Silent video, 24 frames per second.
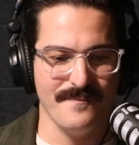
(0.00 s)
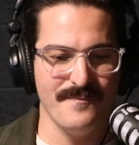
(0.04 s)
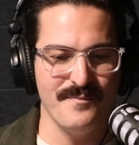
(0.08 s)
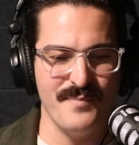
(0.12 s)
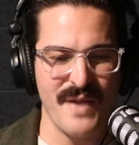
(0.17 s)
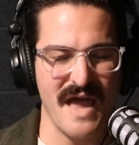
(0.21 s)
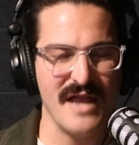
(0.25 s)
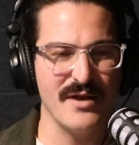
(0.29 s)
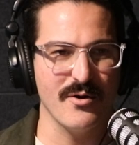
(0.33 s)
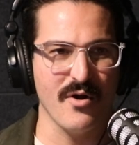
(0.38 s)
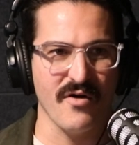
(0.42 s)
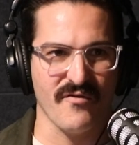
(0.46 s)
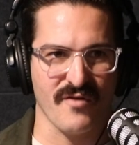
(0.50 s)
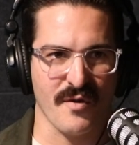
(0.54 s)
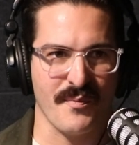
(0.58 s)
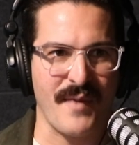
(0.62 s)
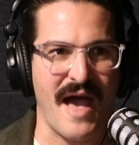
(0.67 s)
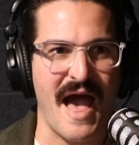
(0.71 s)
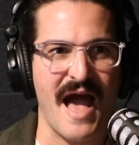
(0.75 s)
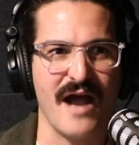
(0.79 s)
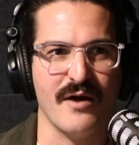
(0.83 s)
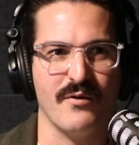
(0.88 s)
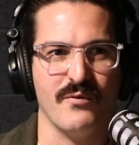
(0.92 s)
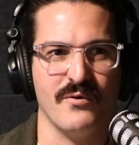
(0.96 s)
bend over
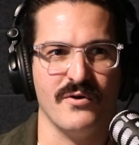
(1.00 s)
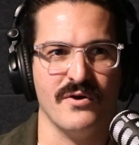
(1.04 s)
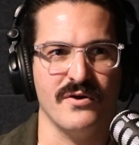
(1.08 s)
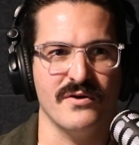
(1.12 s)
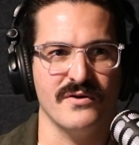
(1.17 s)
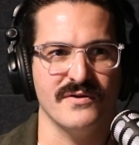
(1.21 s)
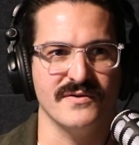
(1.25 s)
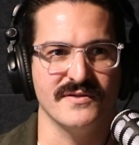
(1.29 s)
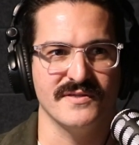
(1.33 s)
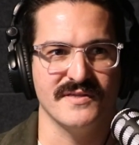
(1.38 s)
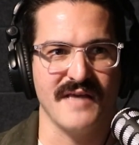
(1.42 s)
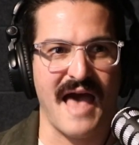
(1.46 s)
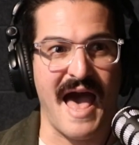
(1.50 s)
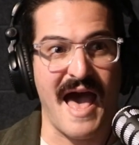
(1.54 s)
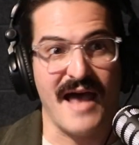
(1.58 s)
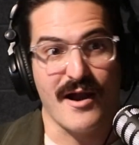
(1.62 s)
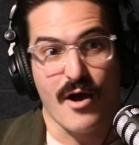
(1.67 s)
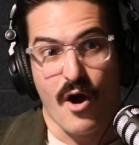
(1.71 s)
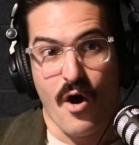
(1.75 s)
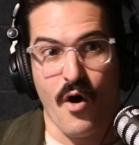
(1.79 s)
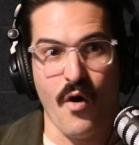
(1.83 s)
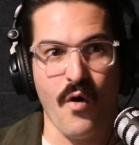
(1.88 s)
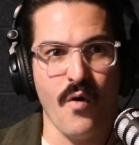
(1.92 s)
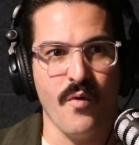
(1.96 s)
backwards at
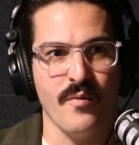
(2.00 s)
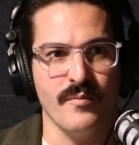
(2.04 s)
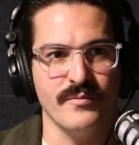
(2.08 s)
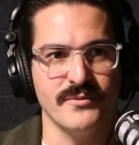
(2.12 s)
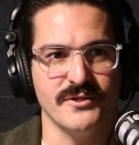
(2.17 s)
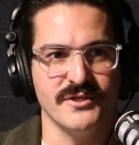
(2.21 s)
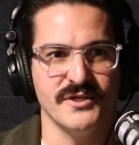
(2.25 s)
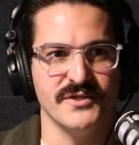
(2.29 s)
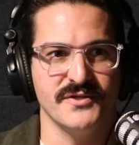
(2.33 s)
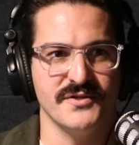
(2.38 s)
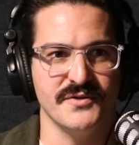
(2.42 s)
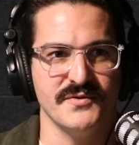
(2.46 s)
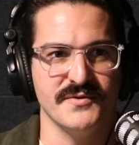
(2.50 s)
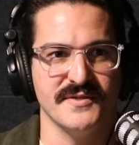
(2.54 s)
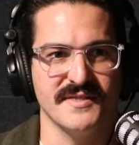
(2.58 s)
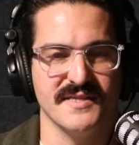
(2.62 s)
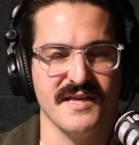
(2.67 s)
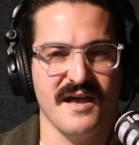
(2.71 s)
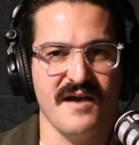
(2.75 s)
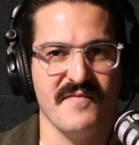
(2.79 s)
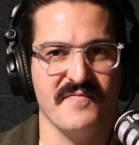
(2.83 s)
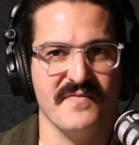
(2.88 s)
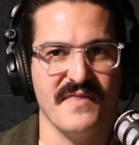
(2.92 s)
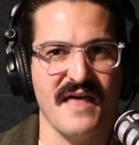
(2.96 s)
home to do
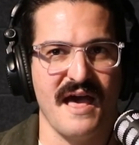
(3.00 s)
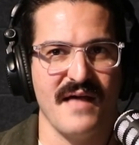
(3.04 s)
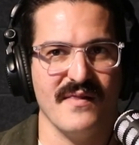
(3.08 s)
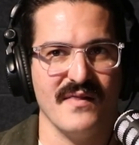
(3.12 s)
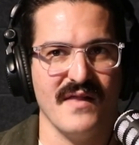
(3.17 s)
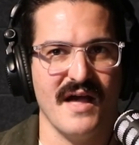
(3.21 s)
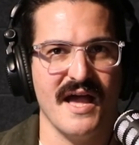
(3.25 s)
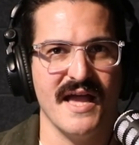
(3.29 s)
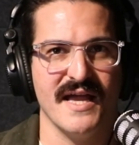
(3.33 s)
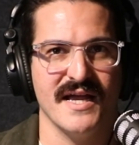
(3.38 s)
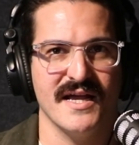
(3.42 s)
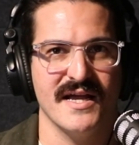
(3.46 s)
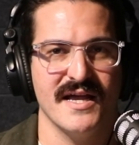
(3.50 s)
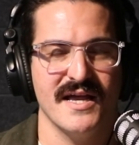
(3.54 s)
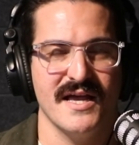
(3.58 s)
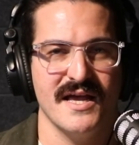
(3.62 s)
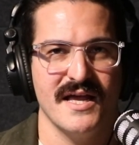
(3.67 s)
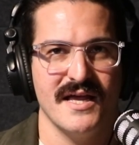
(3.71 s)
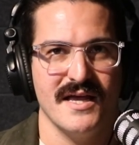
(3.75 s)
stuff that like